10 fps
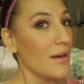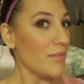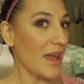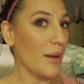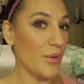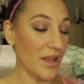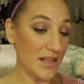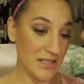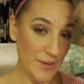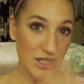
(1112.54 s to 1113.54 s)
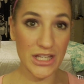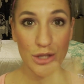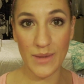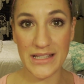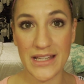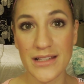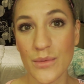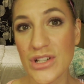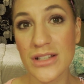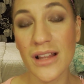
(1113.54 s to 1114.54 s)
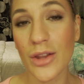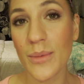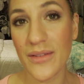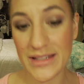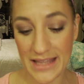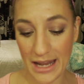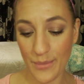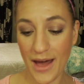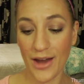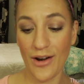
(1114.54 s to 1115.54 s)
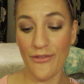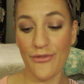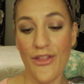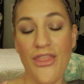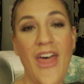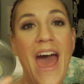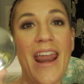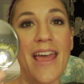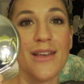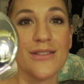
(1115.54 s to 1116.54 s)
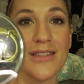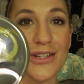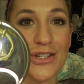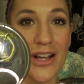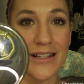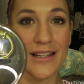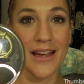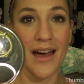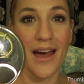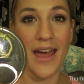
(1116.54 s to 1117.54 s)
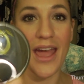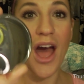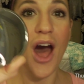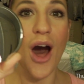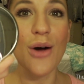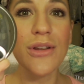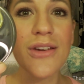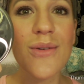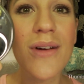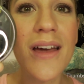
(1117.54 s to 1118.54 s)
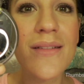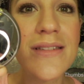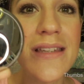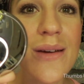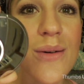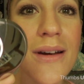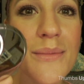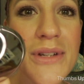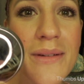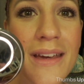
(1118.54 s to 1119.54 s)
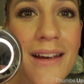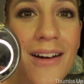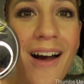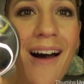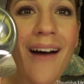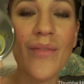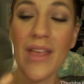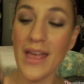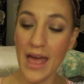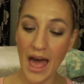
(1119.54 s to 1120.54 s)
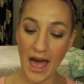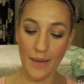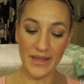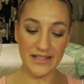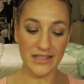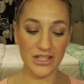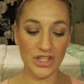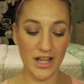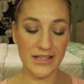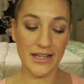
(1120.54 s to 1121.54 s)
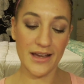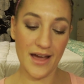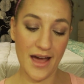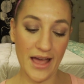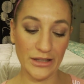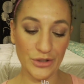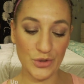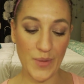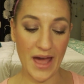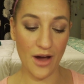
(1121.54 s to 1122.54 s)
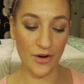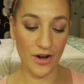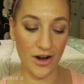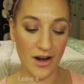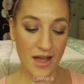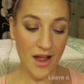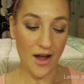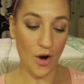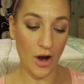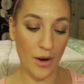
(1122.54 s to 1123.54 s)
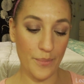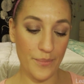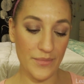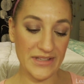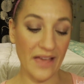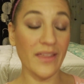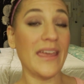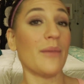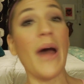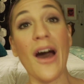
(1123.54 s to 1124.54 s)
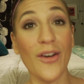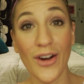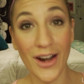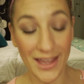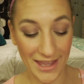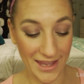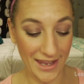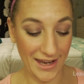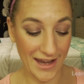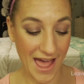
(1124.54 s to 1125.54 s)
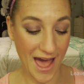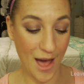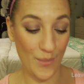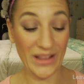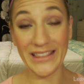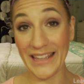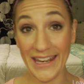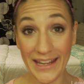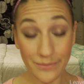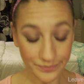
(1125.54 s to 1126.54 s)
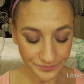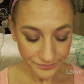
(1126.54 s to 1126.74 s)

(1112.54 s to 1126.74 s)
makeup, especially through my T-zone, with just a little bit of a setting powder. And for that, I use the Chantecaille. Oh, look, you can kind of see what I'm doing here, huh? It's the Chantecaille loose powder or delicate powder in linen.